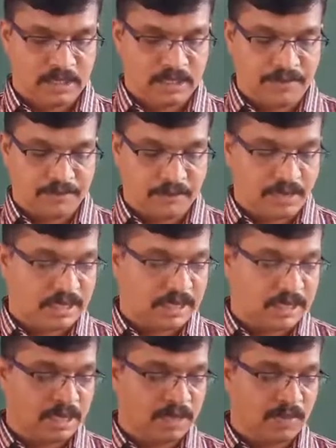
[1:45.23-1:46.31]
If you
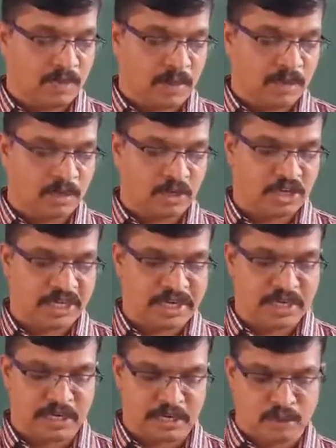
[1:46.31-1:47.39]
really want to
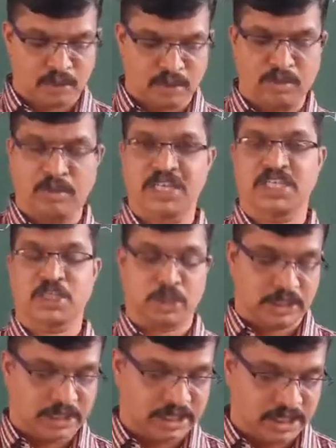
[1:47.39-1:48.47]
get control over a
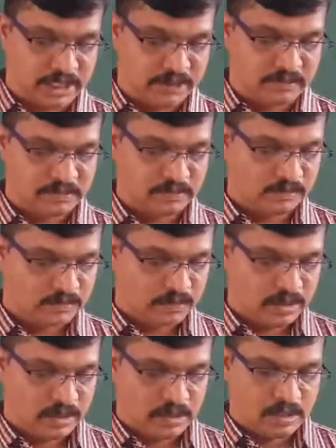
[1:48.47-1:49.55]
situation,
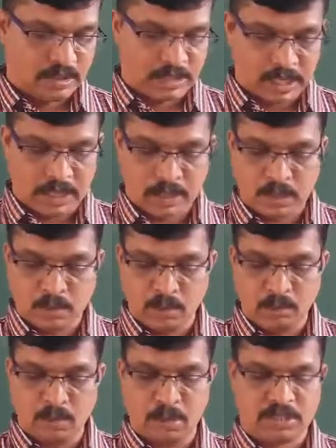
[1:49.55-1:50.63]
there are
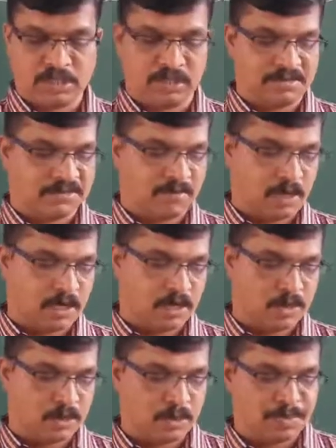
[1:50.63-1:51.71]
two more steps for
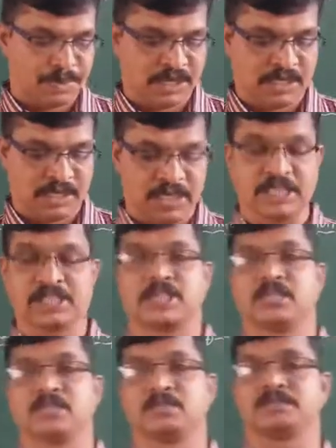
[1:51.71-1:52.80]
you to
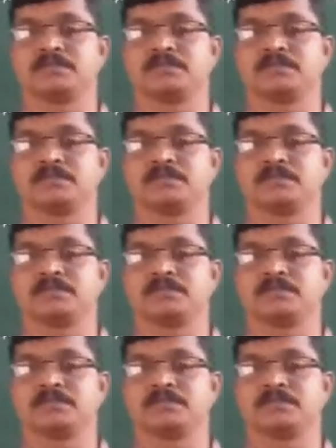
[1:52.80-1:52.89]
practice.